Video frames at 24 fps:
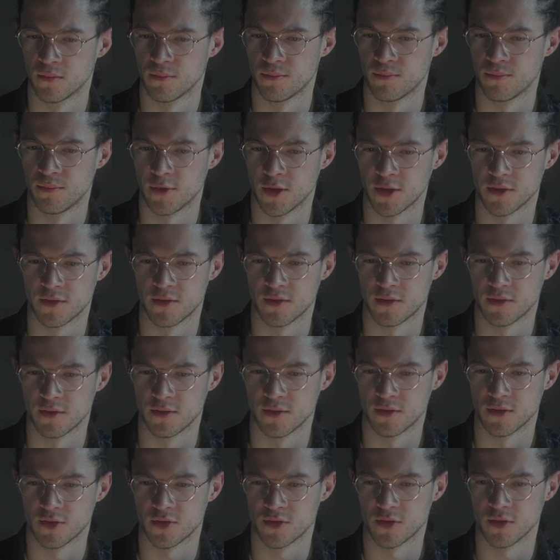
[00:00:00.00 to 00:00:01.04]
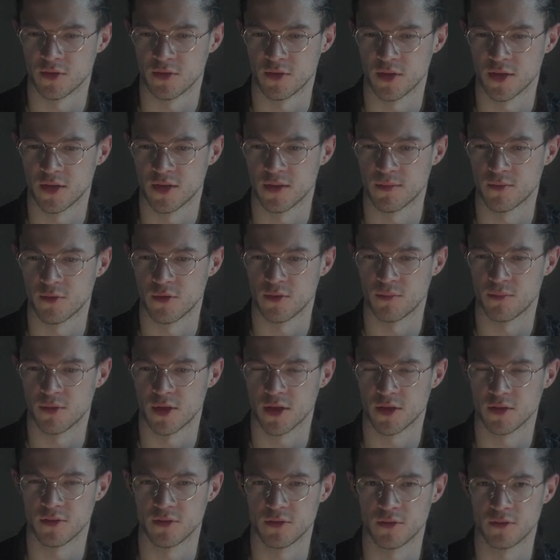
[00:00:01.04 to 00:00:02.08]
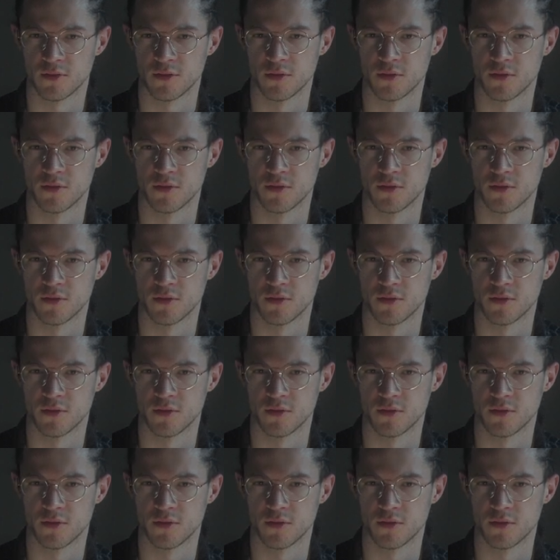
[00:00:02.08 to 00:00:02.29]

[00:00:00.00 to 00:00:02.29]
but sugar I keep going back to.